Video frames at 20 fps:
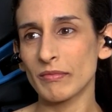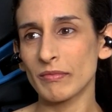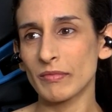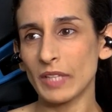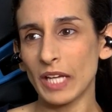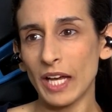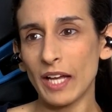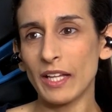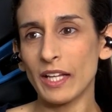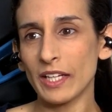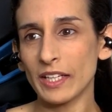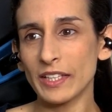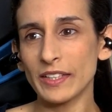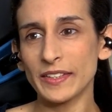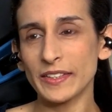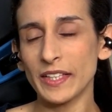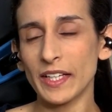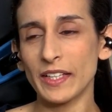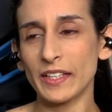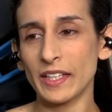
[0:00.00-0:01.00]
Yeah, like you
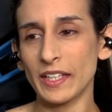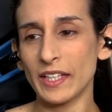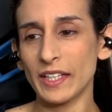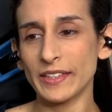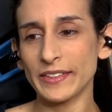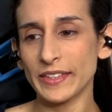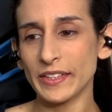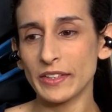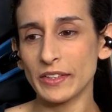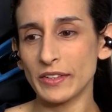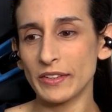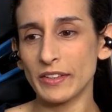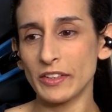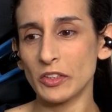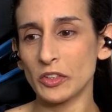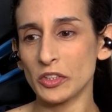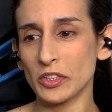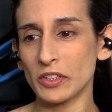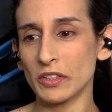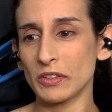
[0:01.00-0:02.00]
said, he has a
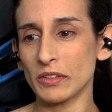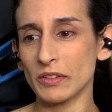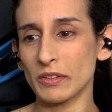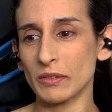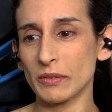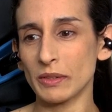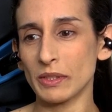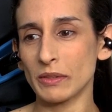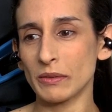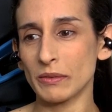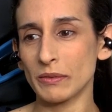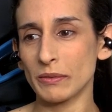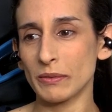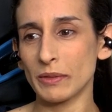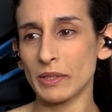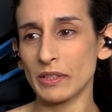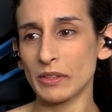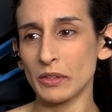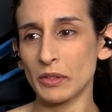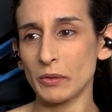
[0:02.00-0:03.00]
condition. Well,
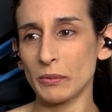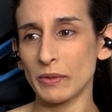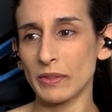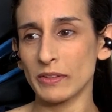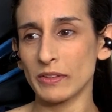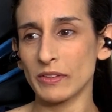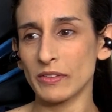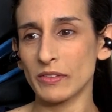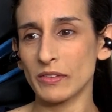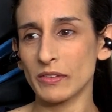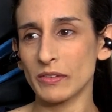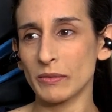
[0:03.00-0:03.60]
what do you want?